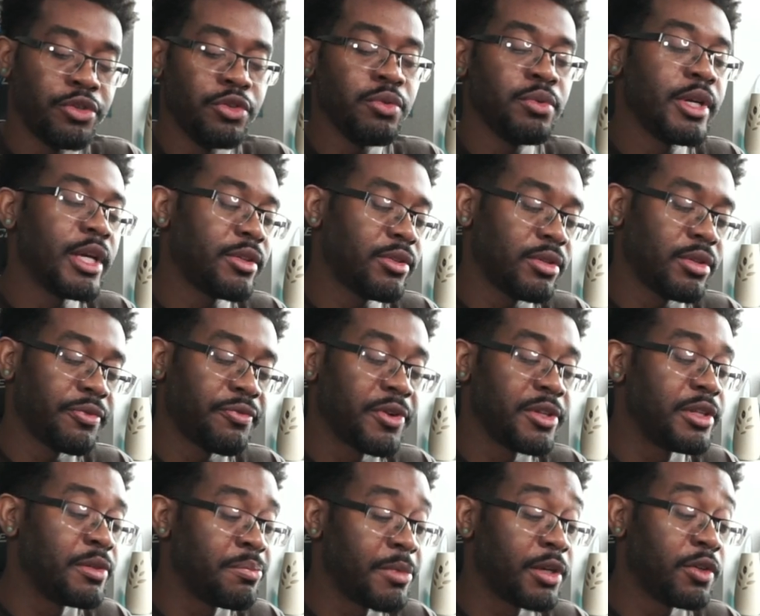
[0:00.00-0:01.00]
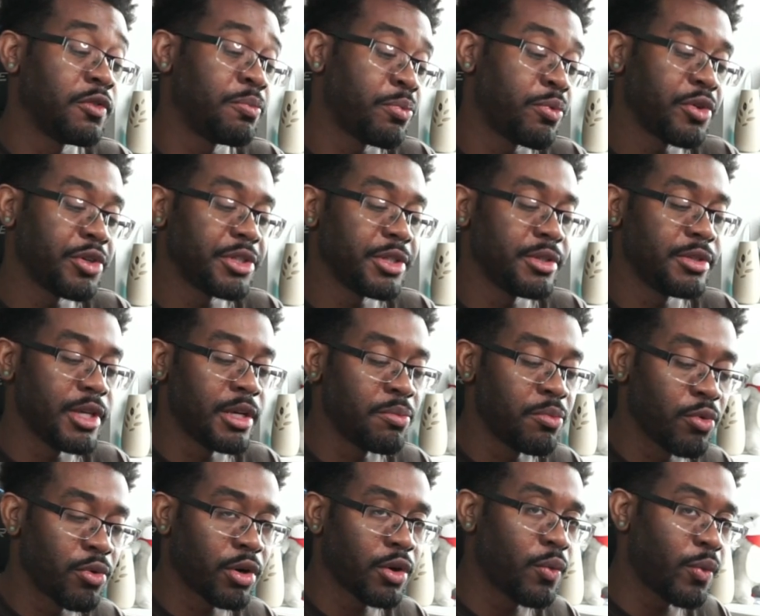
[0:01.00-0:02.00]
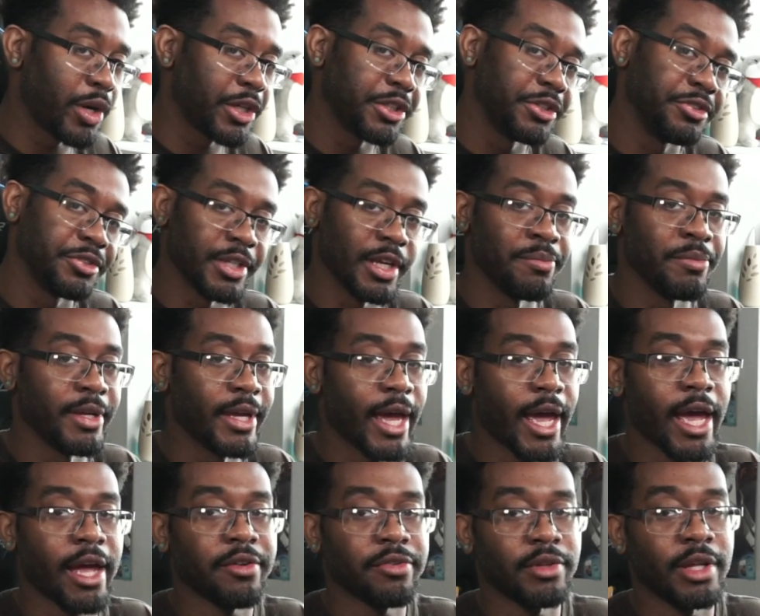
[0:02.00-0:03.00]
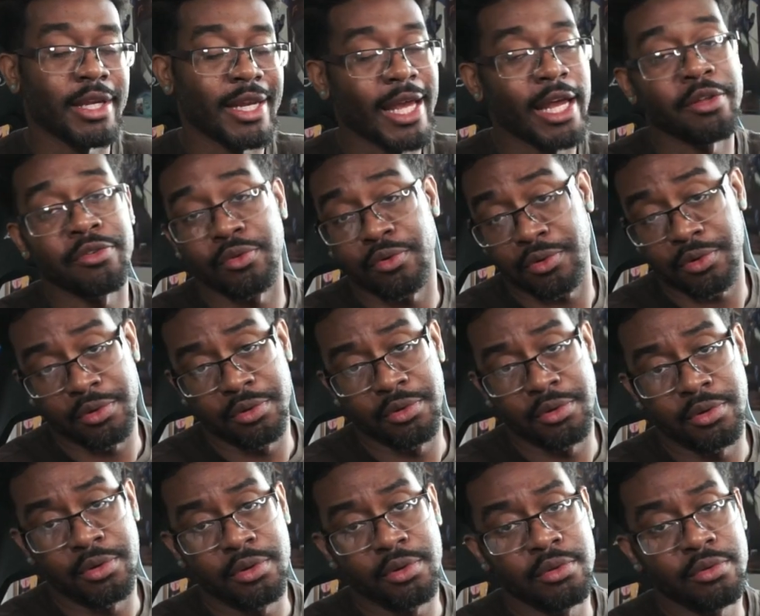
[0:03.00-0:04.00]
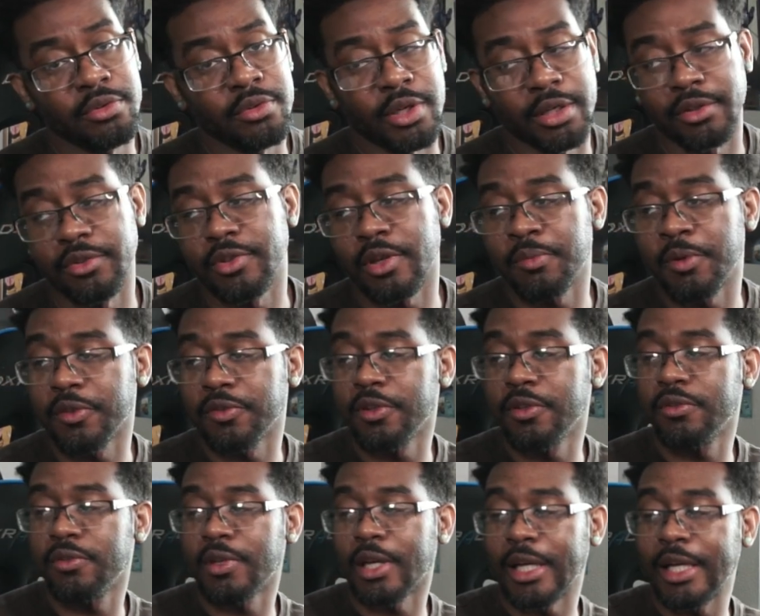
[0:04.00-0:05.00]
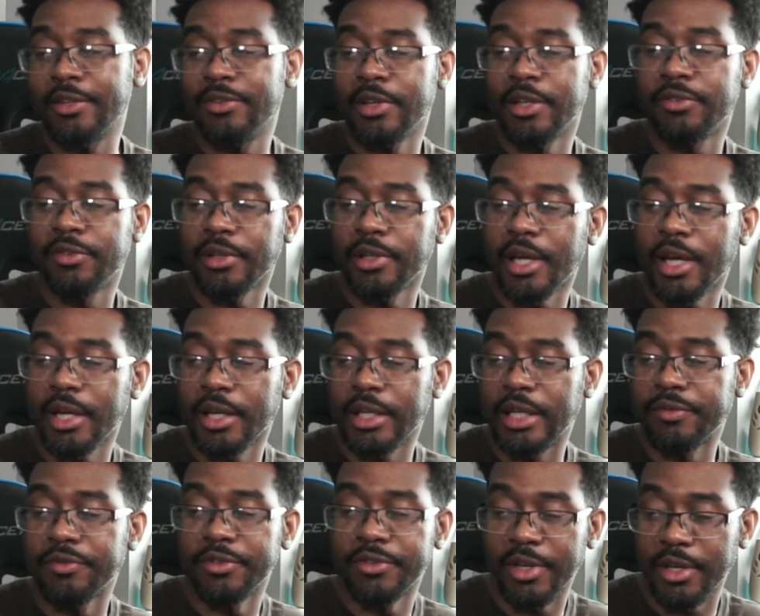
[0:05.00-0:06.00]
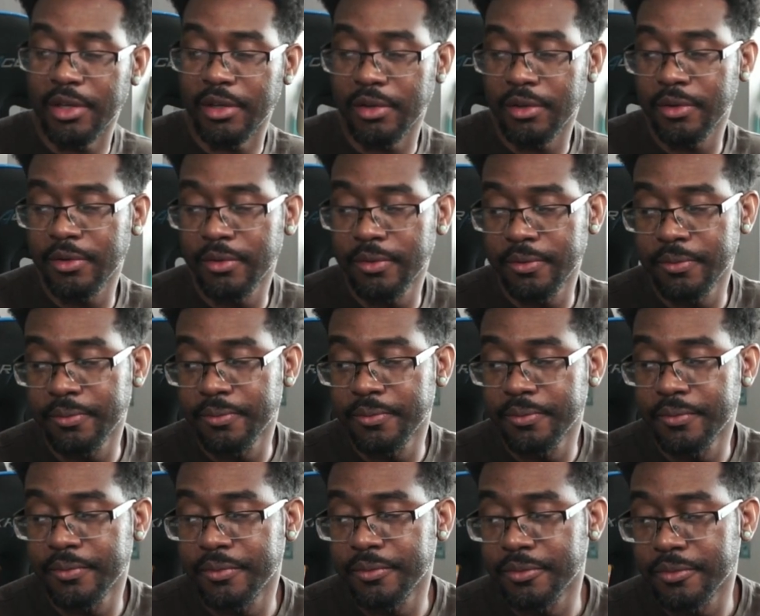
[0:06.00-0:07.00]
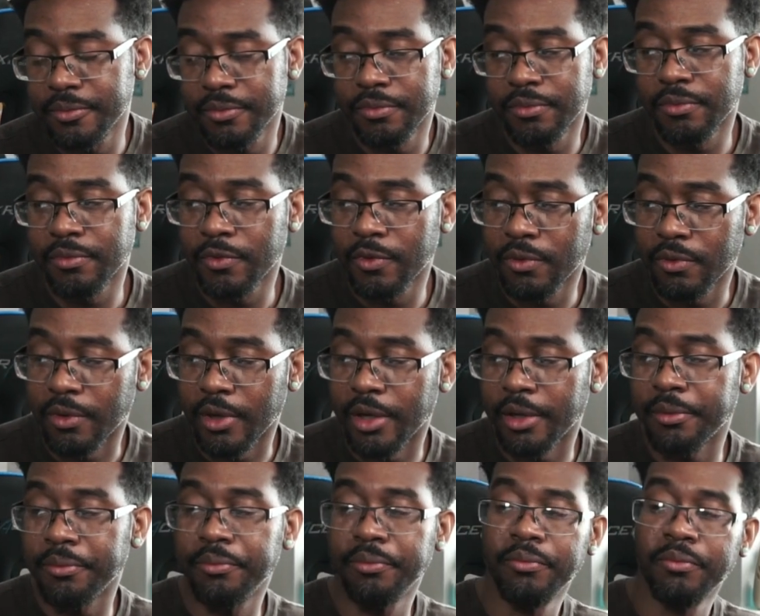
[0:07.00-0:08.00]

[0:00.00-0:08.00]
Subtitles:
you get to the fundamentals portion, then more questions can be asked and answered. Like, does that make sense? Like it's a lot of give and take, right?